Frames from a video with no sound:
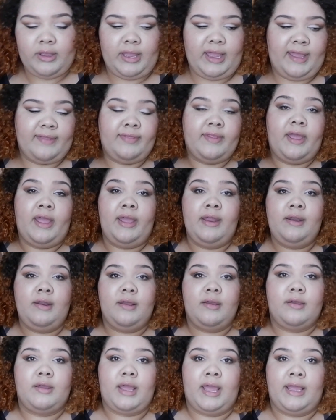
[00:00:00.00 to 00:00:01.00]
And then,
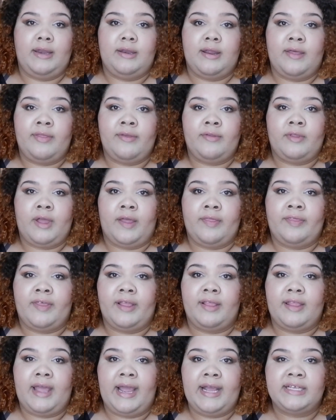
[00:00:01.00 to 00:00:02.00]

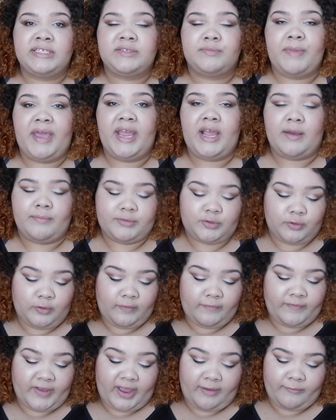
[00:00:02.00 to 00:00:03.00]
the last makeup tool
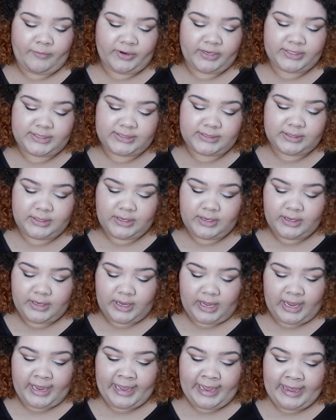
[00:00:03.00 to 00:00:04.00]
favorites
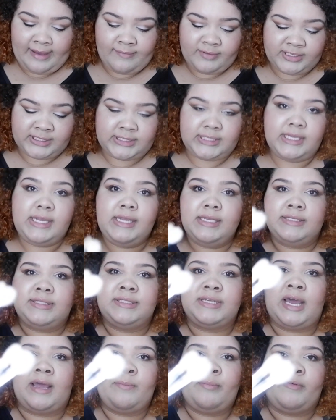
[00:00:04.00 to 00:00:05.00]
I have is these
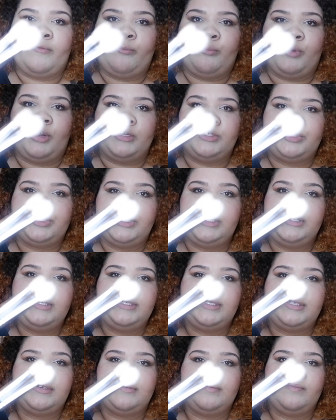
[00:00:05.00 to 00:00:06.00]
type of
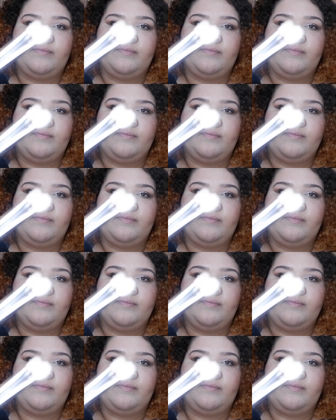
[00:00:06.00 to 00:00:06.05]
brushes.